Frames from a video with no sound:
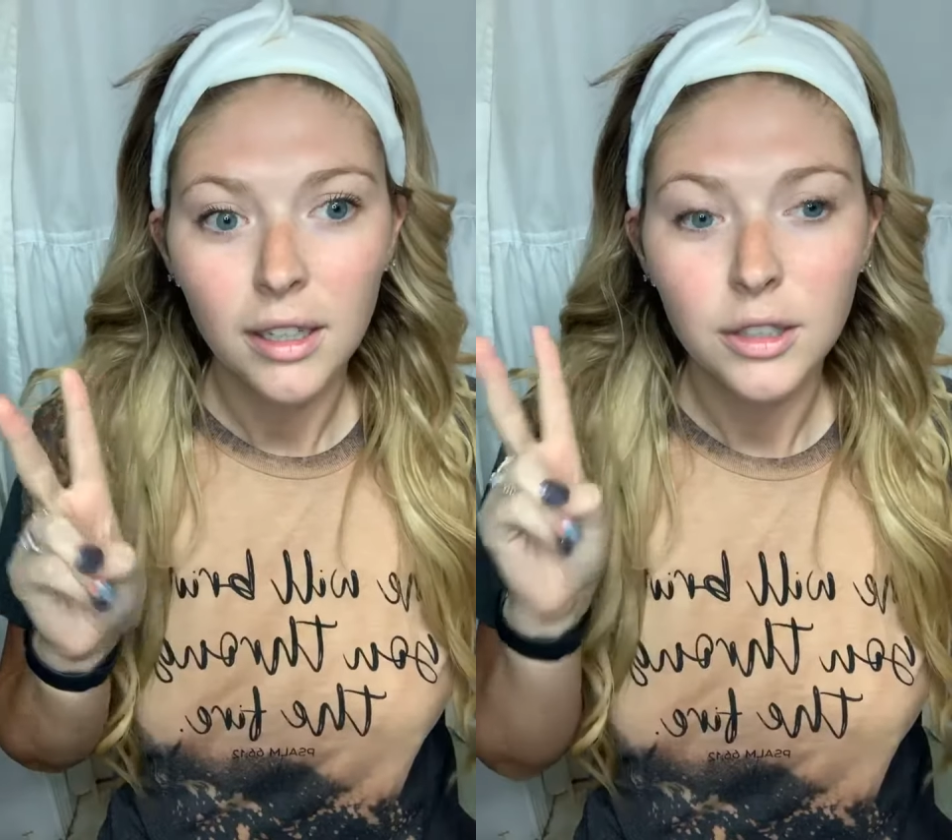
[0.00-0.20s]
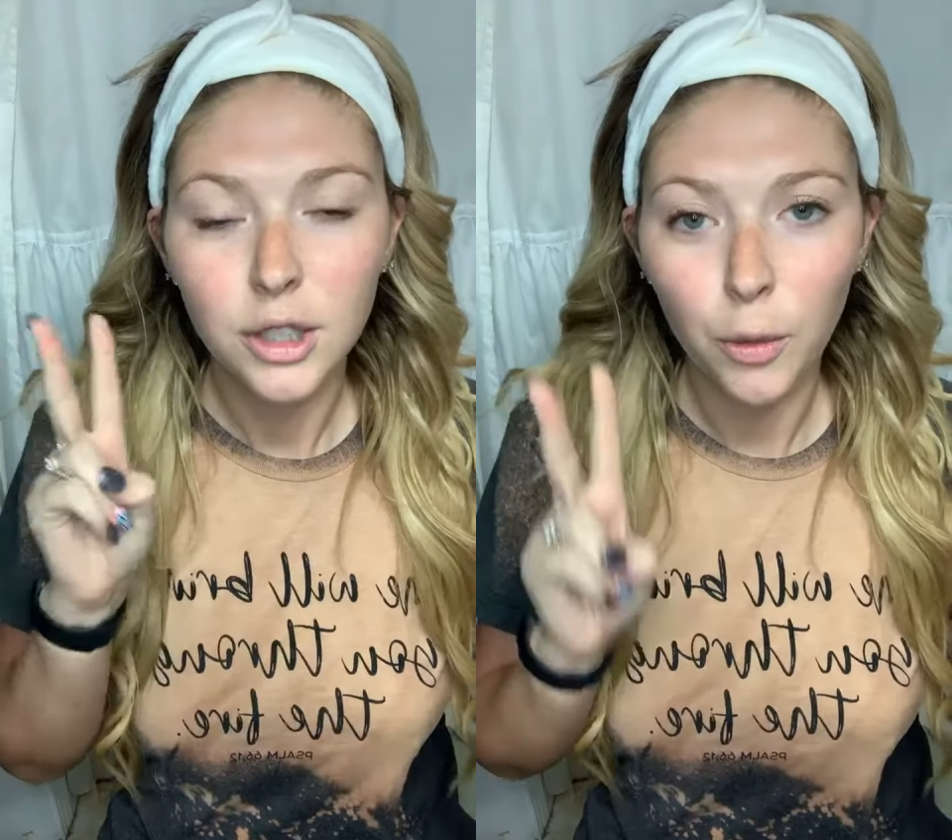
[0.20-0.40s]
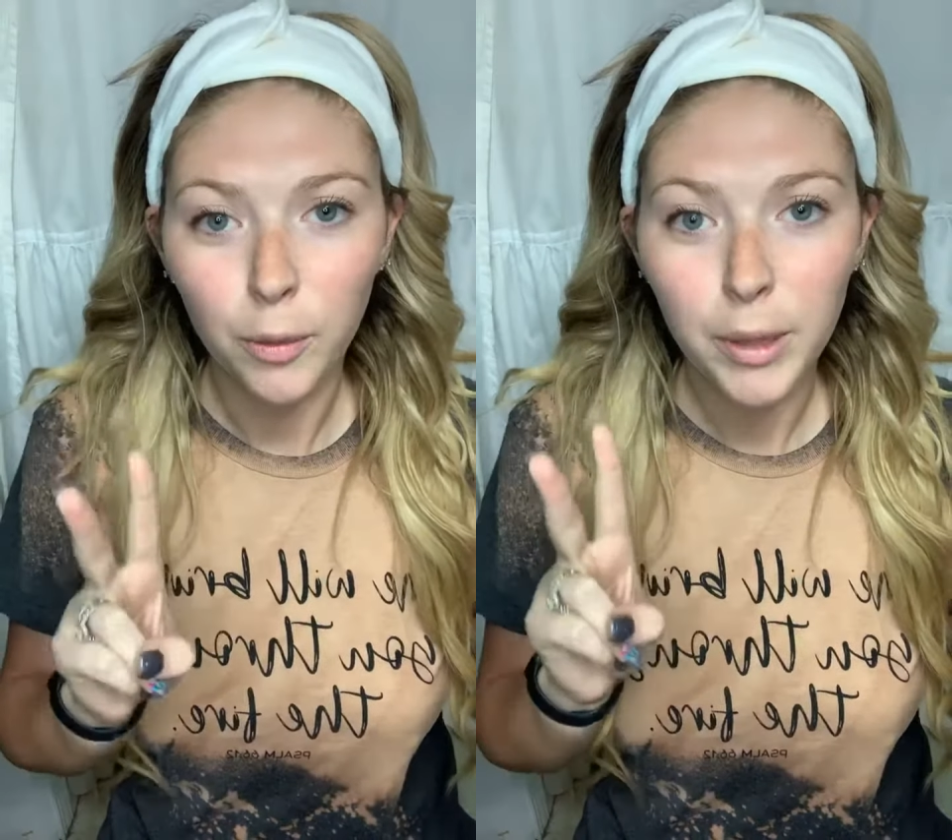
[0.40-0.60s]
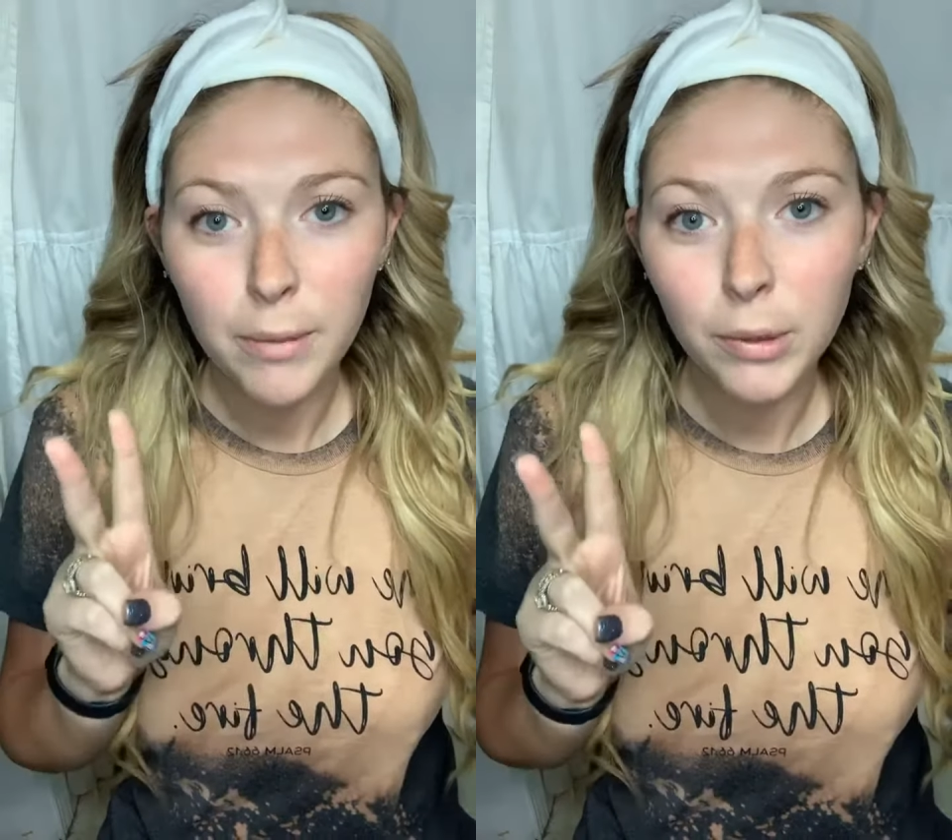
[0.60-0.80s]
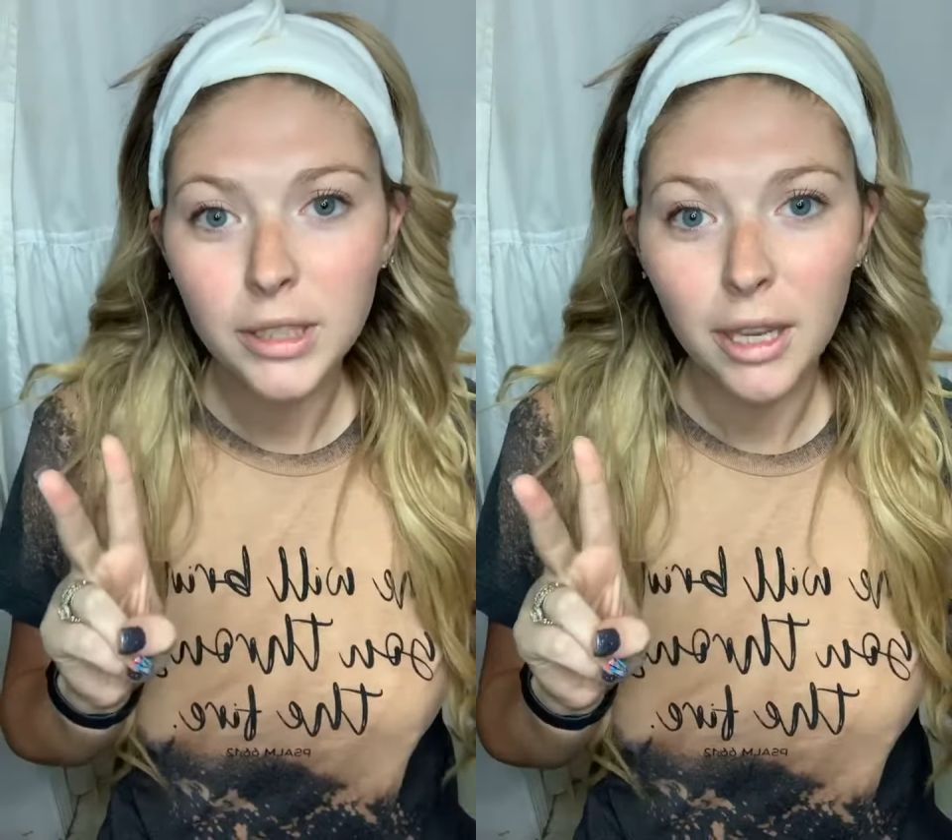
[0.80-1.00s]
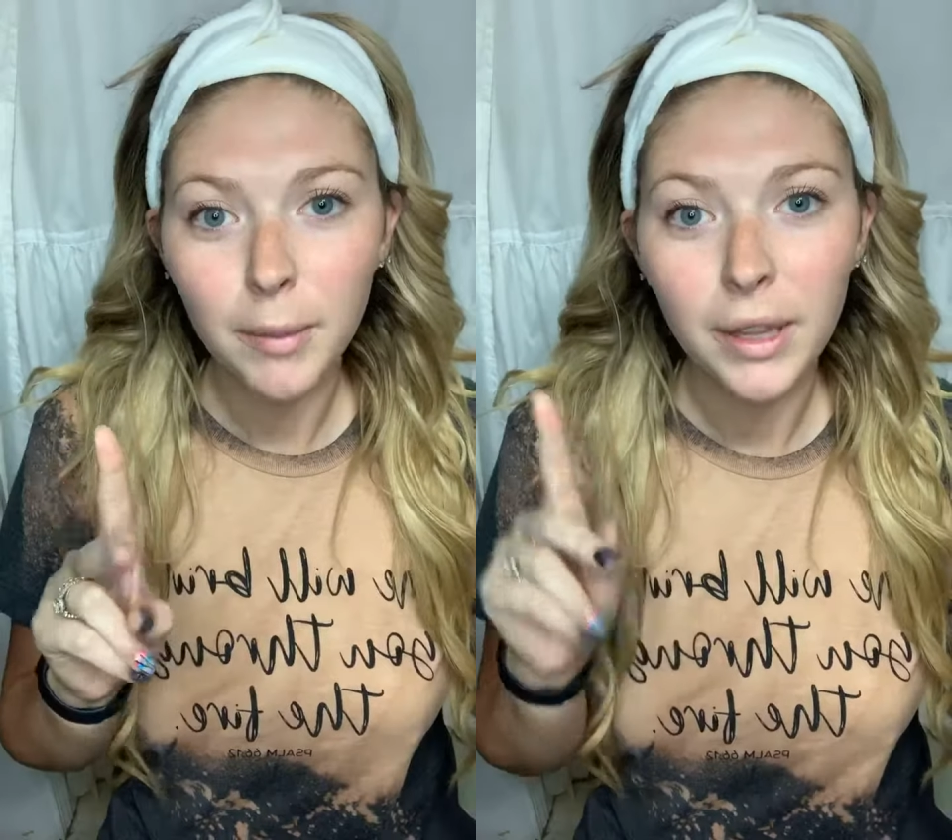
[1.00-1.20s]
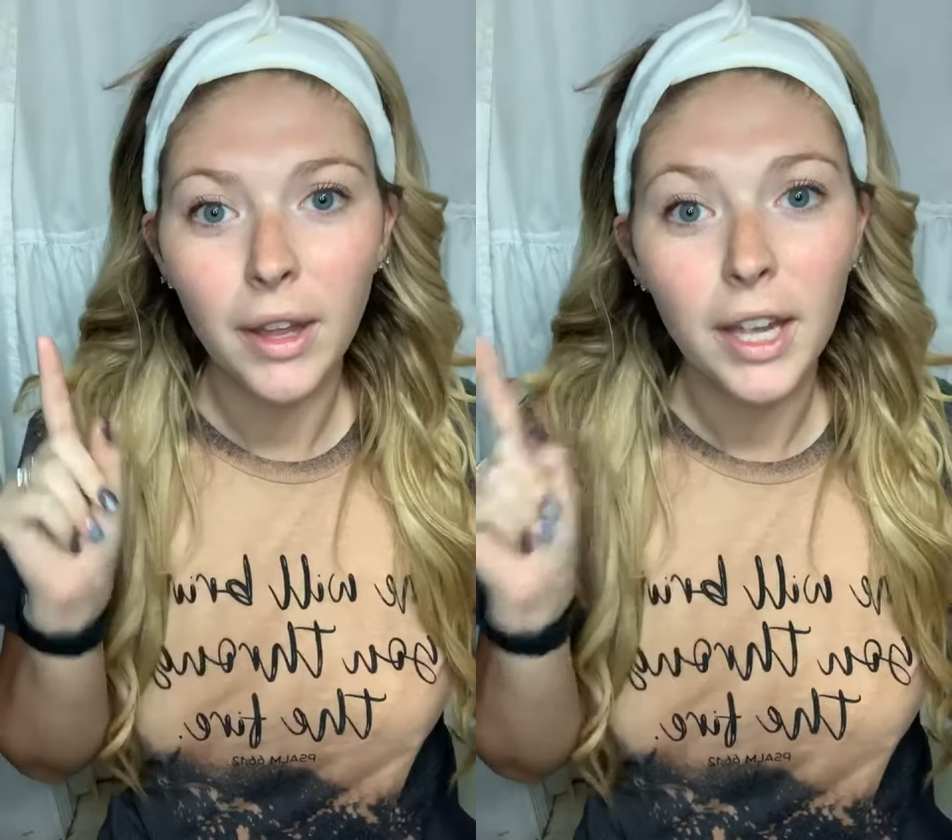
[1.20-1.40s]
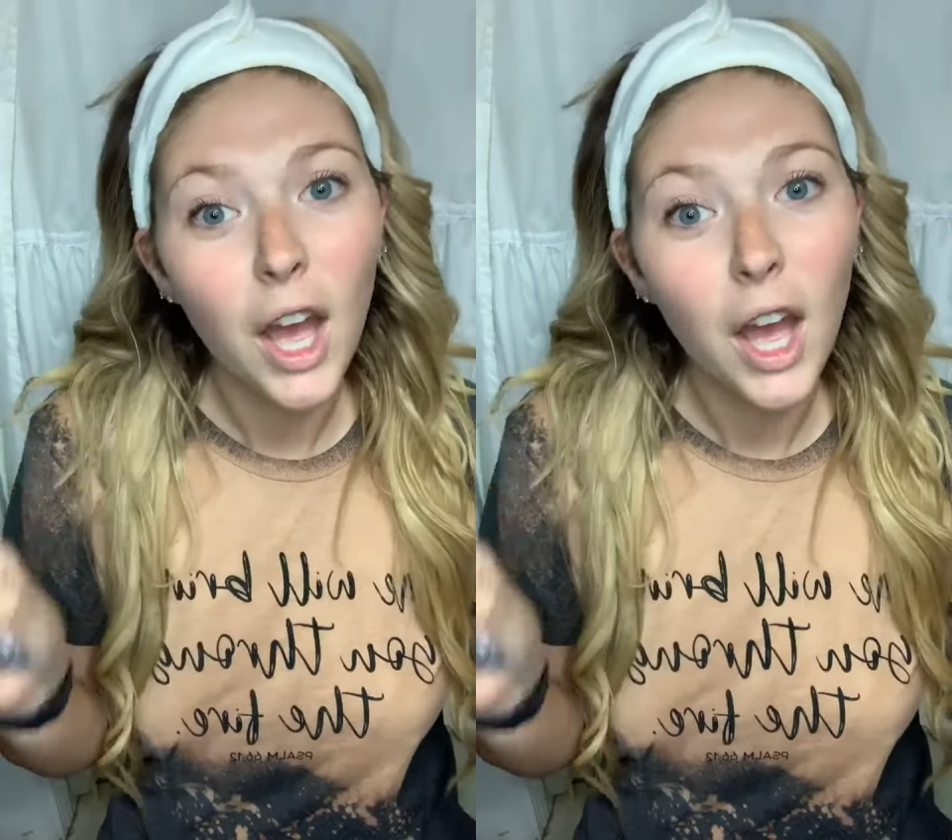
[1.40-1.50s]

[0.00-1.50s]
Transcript: So when people tell me like,